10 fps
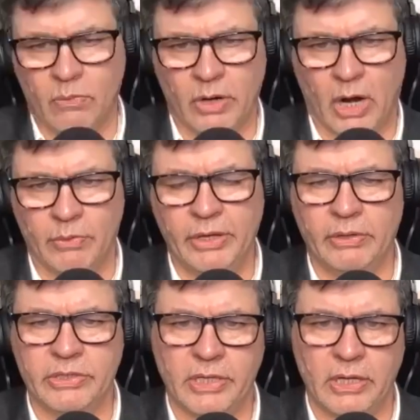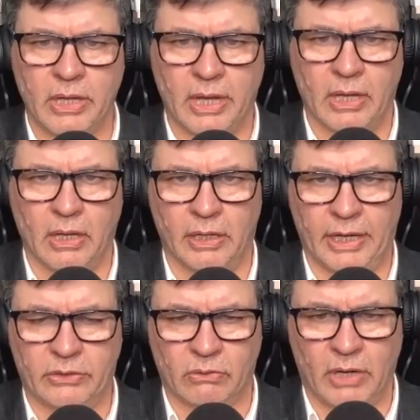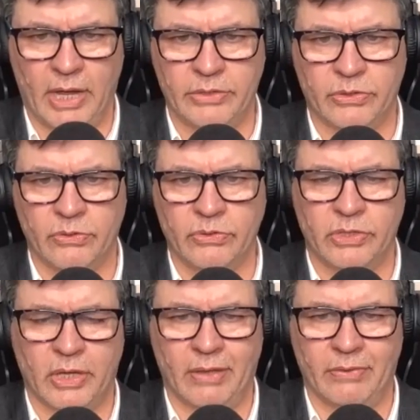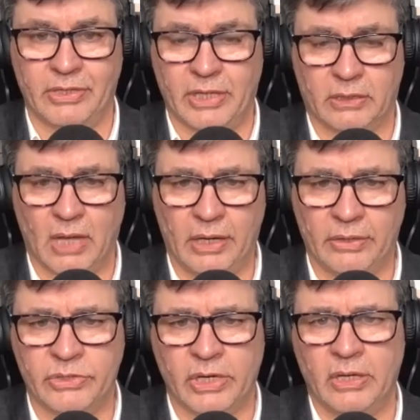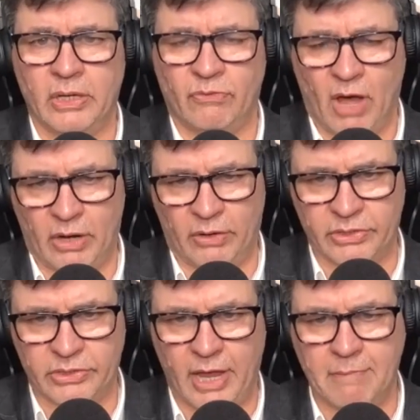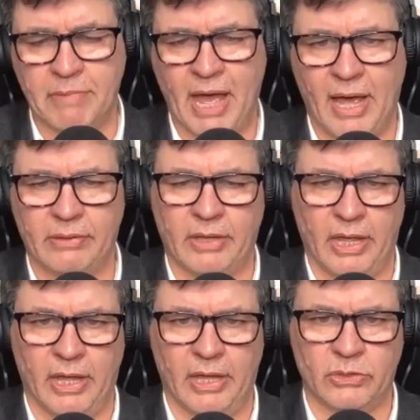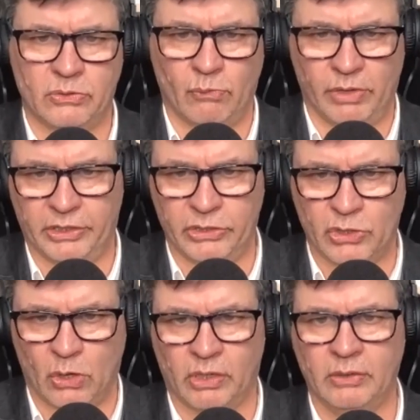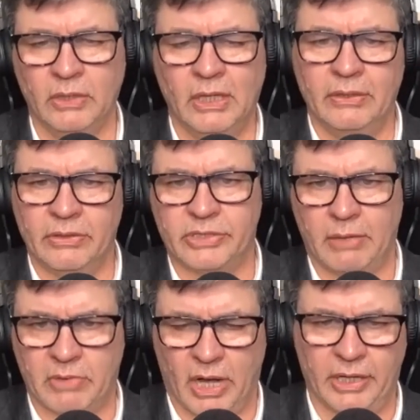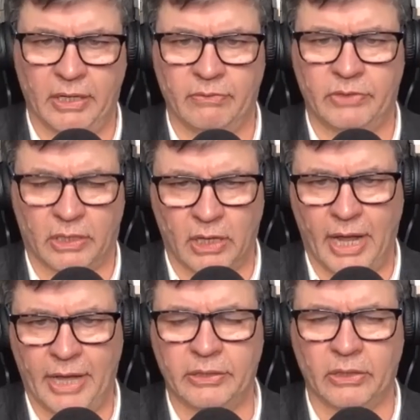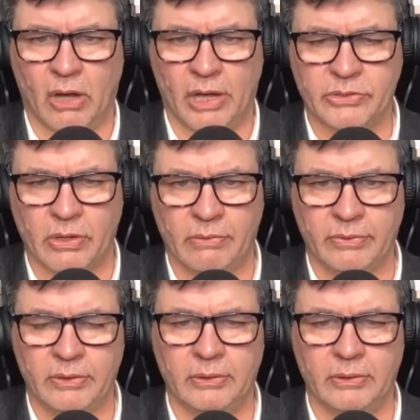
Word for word: we, are we going to see uh, electrolyzers, uh, the technology follow the same path as wind and solar, the same kind of decline in the cost curve?